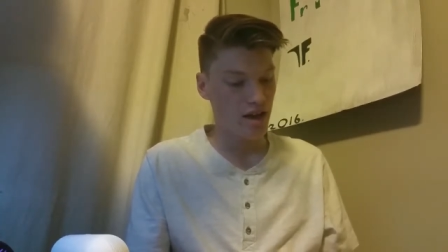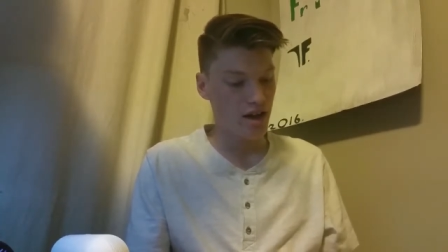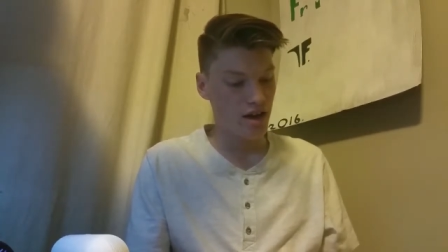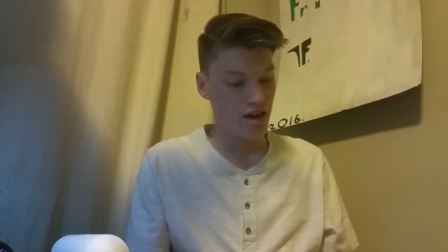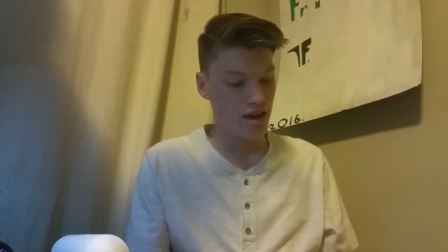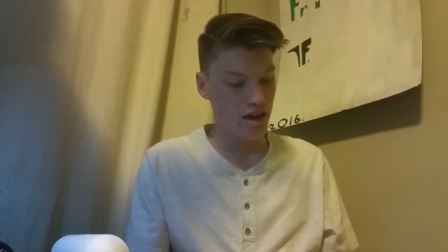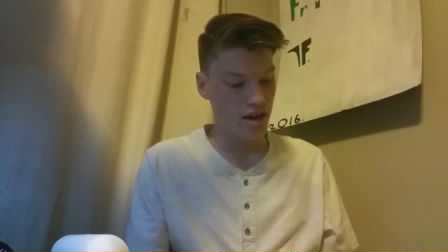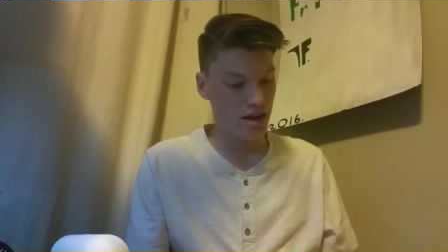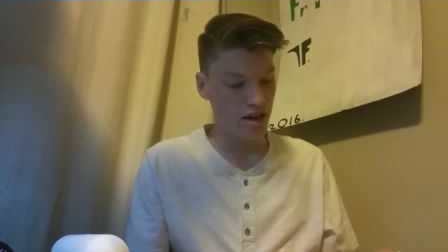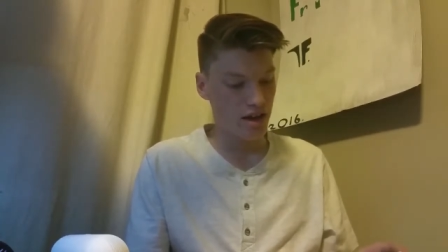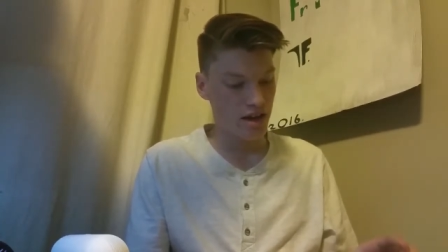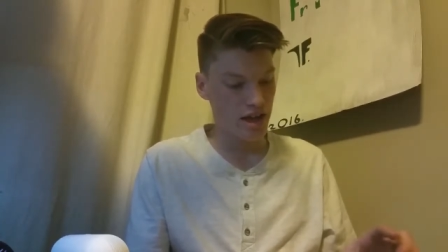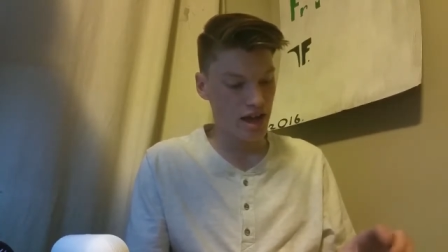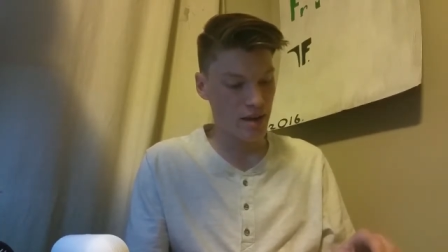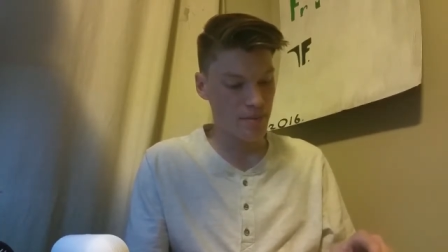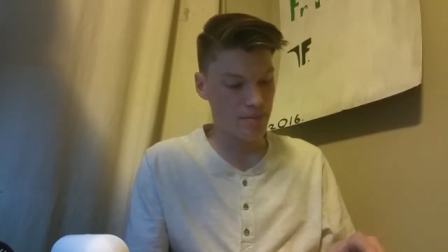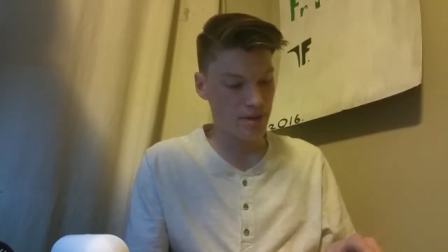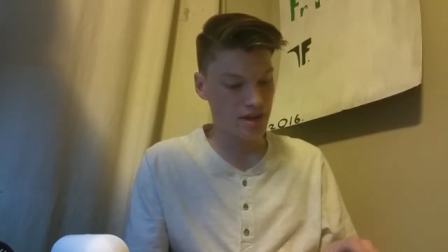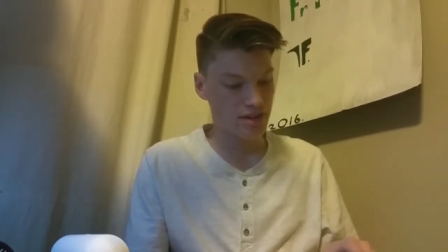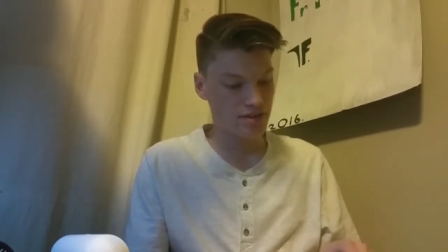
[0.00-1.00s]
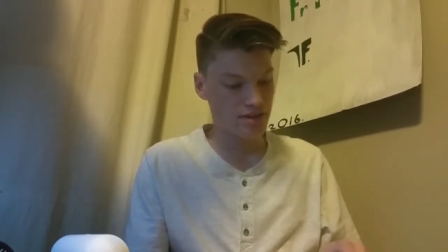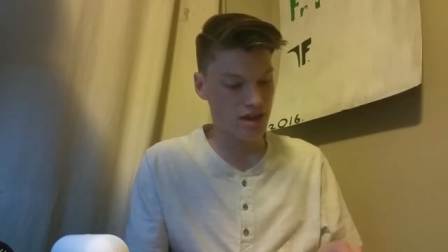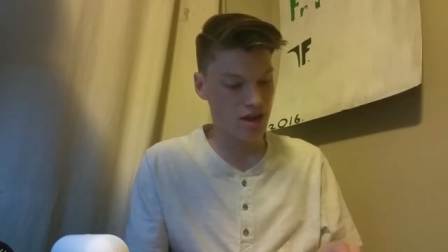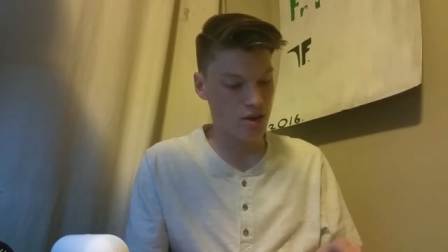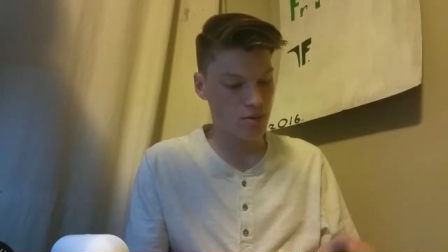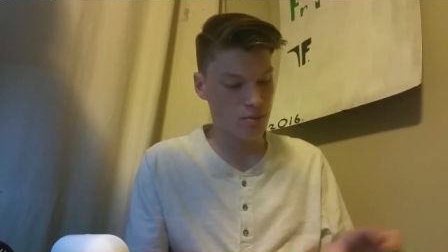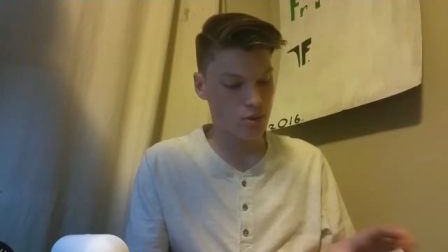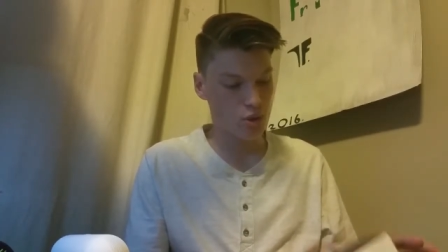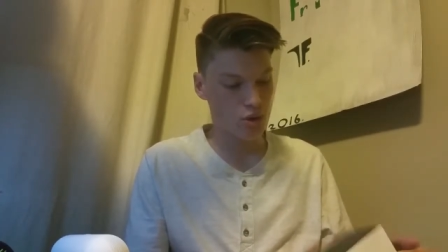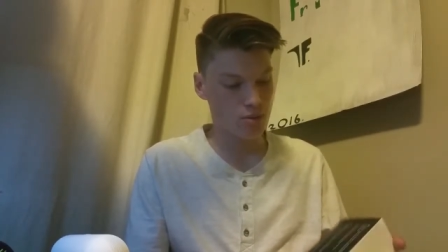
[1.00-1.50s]
Yeah, big
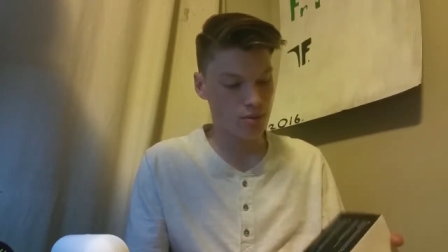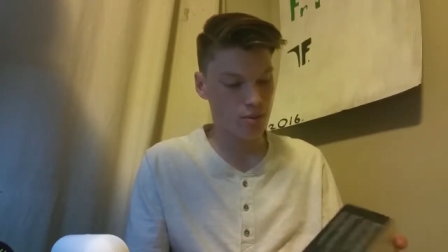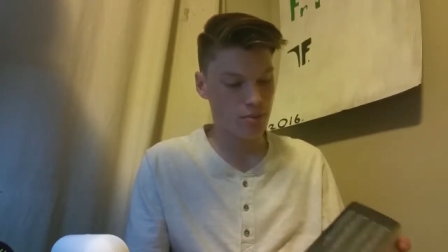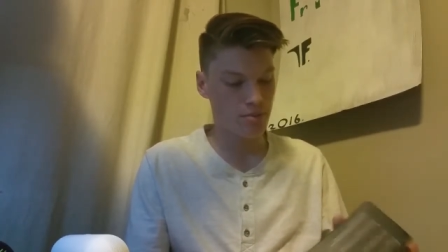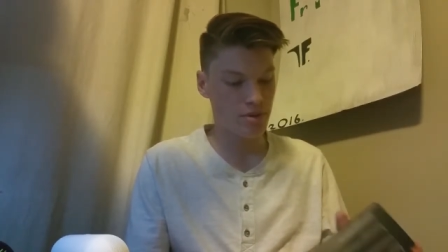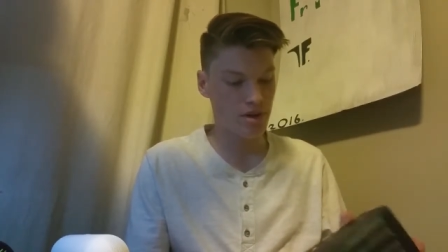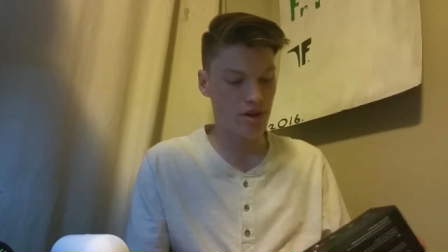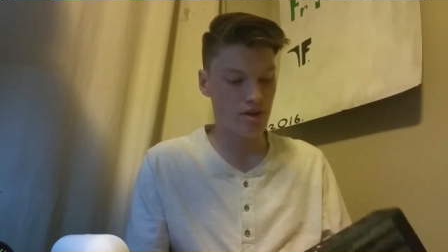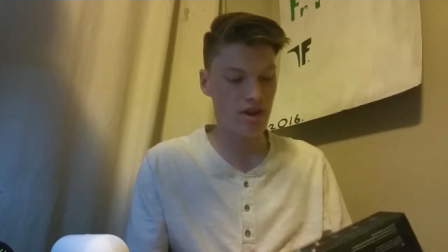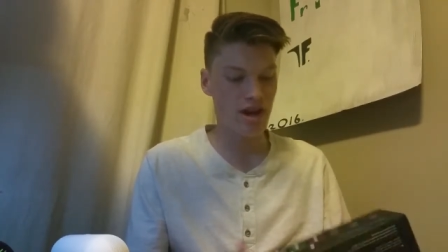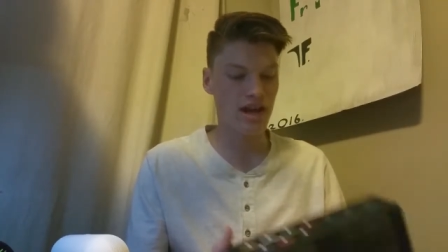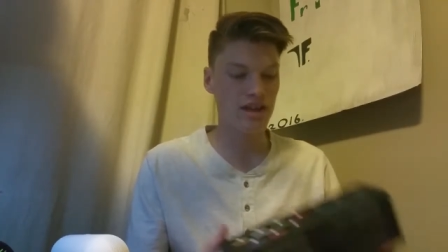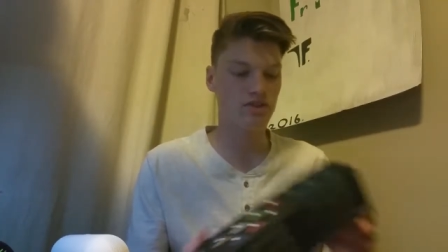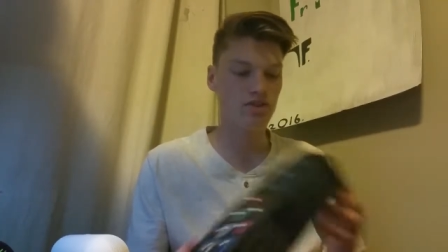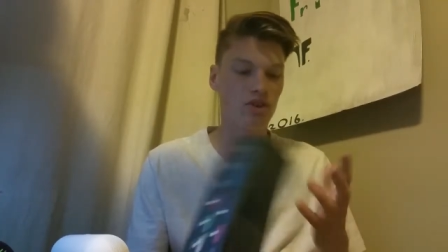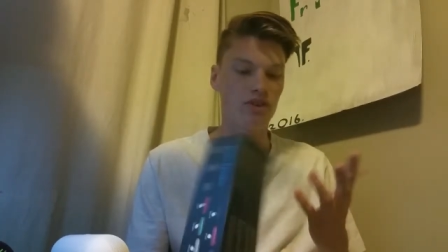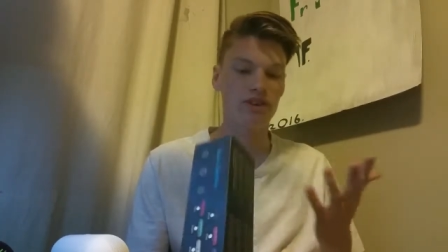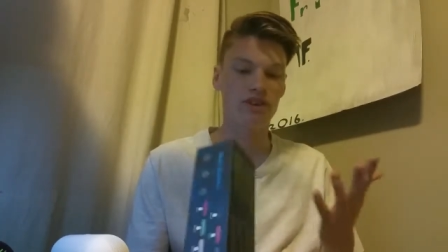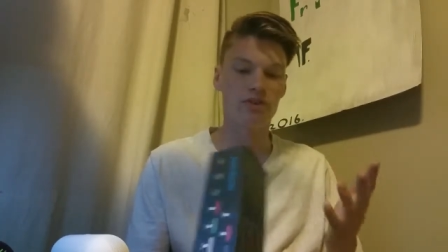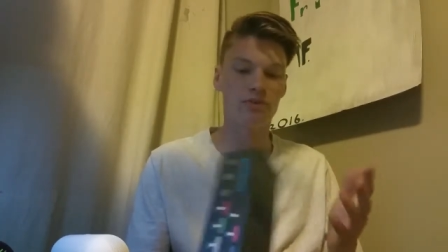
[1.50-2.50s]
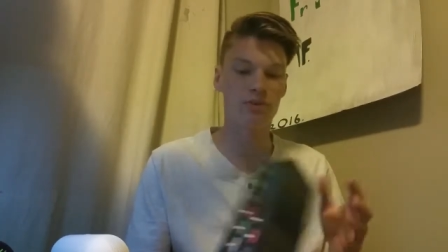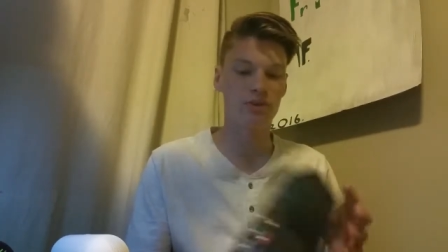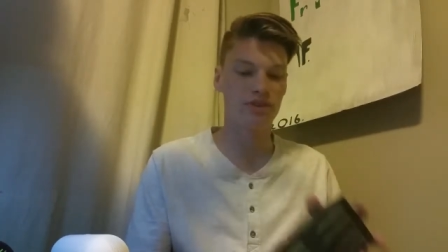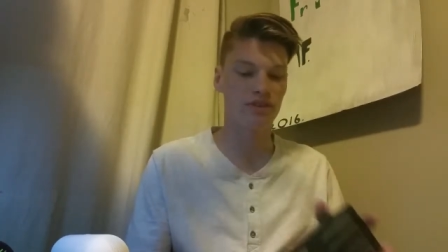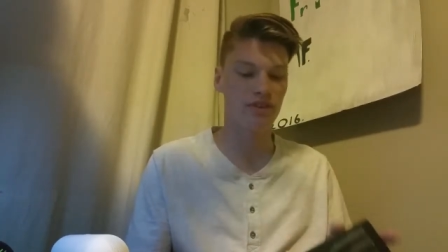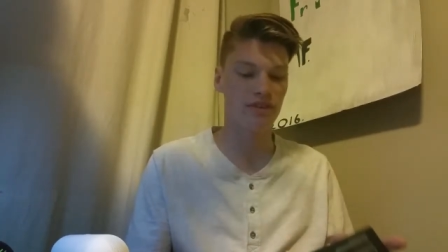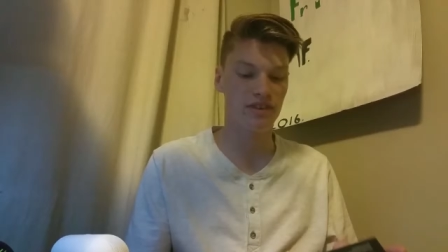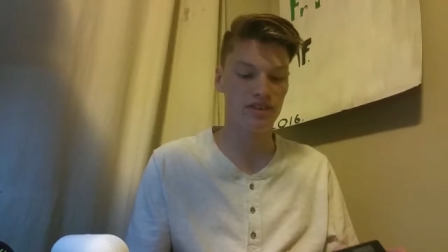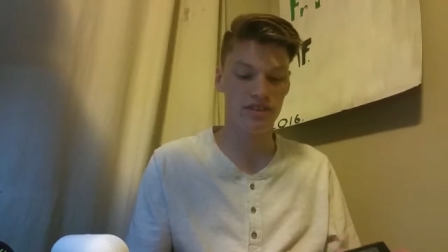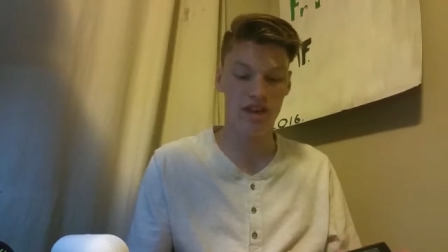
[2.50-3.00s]
sound, portable pill. It has all these
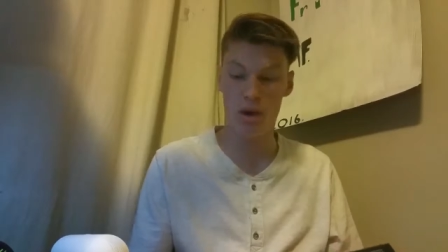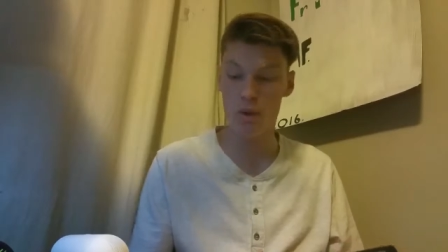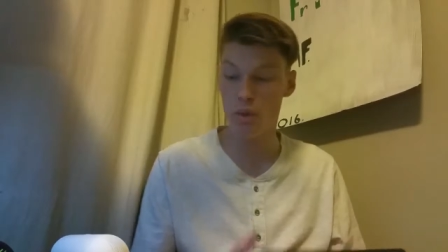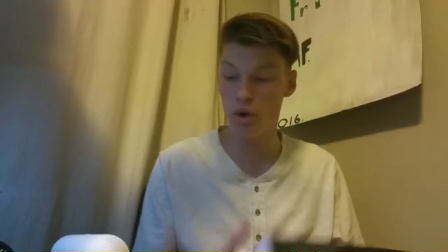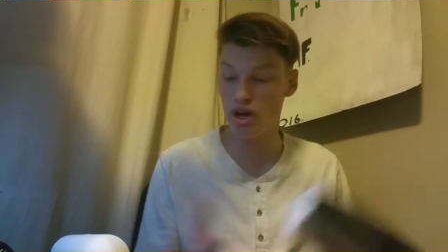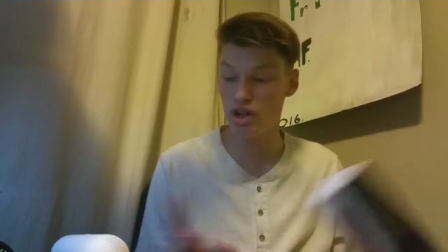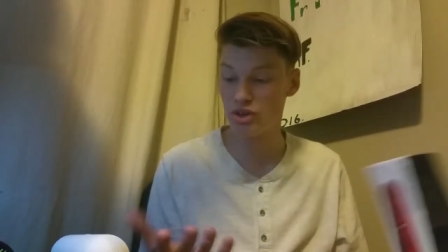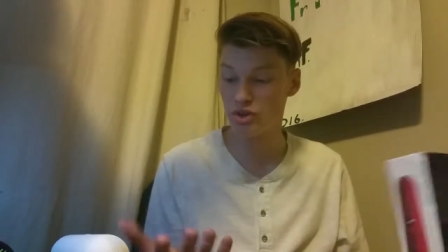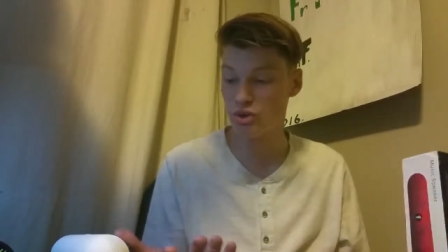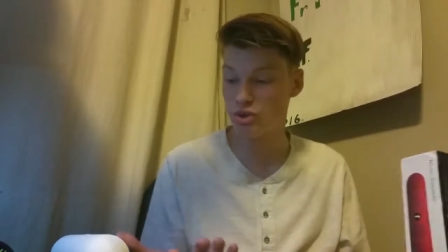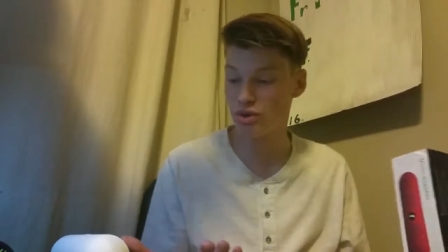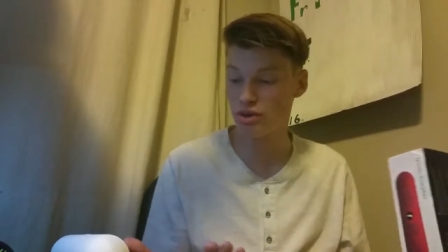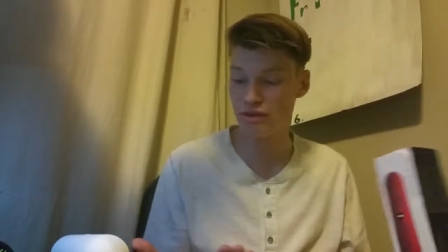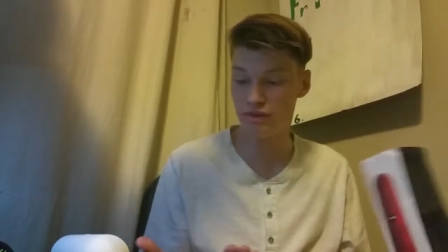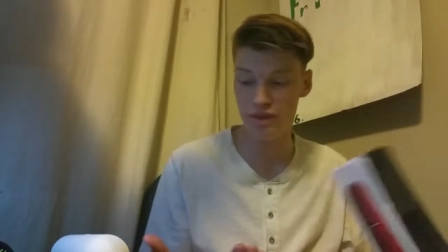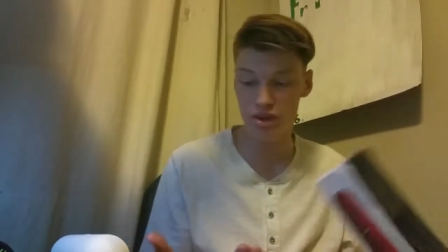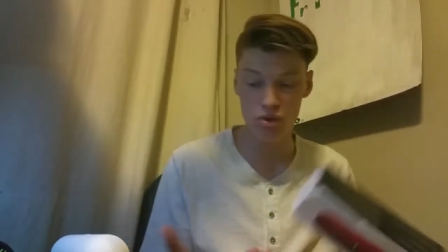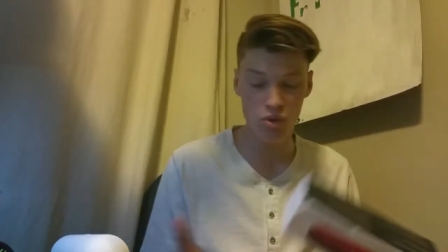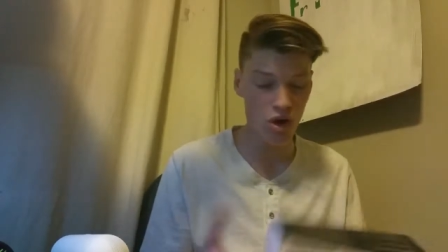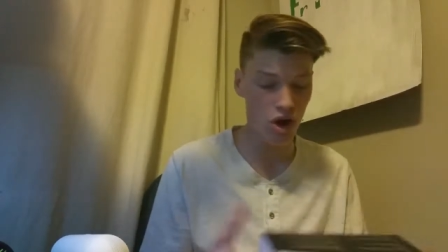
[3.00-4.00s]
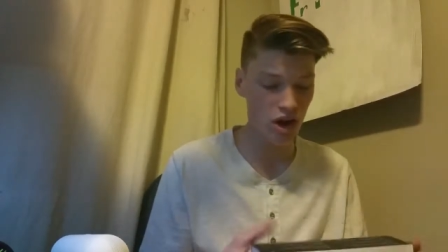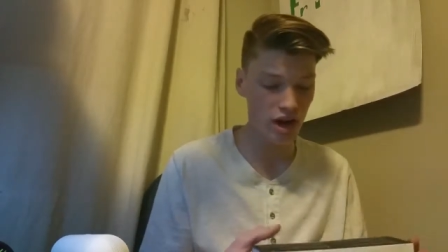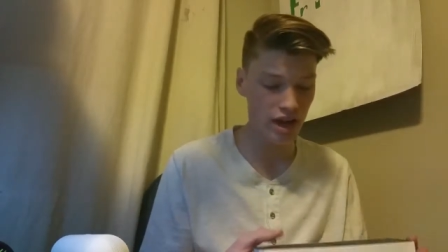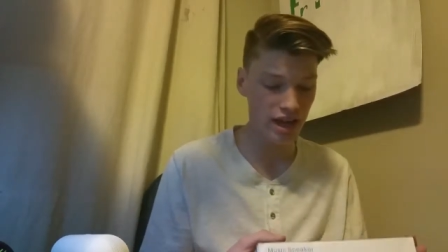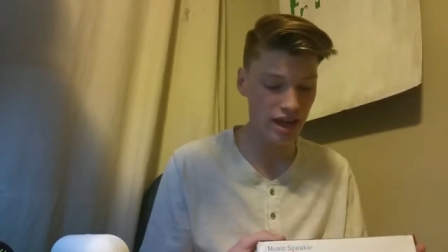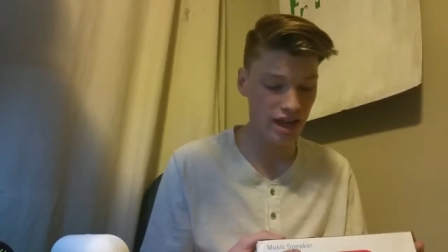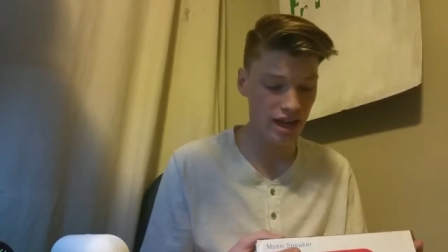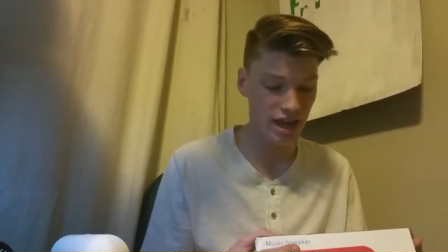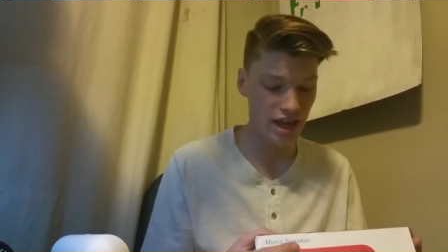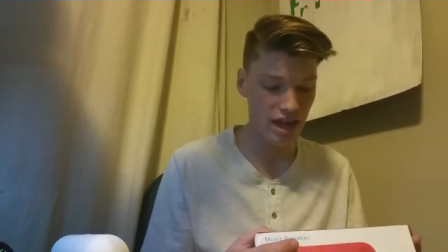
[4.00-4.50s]
specifics. I want to do a review on
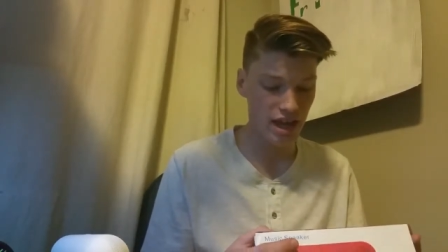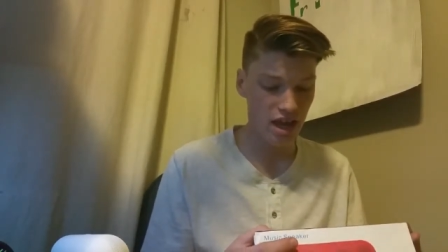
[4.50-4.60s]
it.